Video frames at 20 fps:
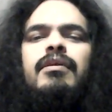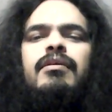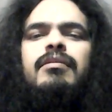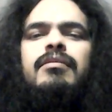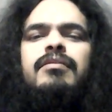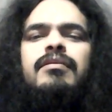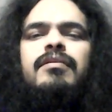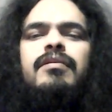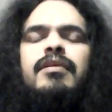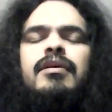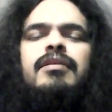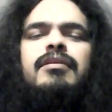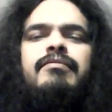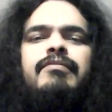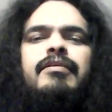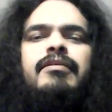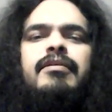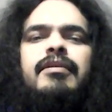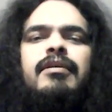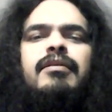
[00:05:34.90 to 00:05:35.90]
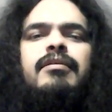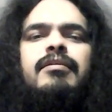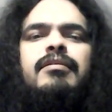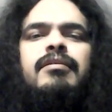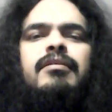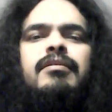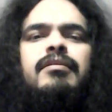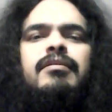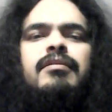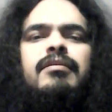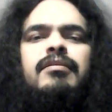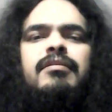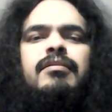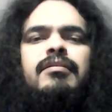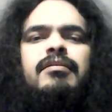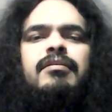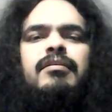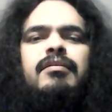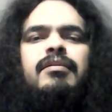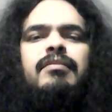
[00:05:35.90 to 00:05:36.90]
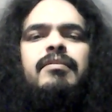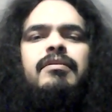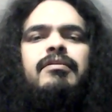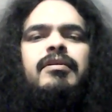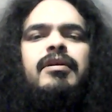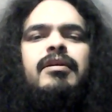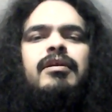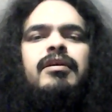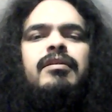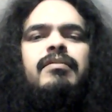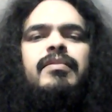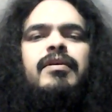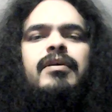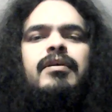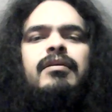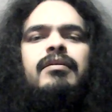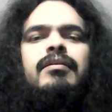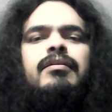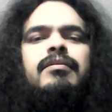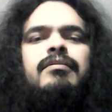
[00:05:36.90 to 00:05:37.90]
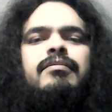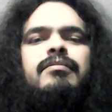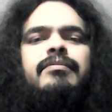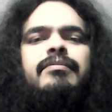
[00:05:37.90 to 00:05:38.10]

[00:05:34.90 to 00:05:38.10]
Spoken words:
So that's very good. I'll read another paragraph.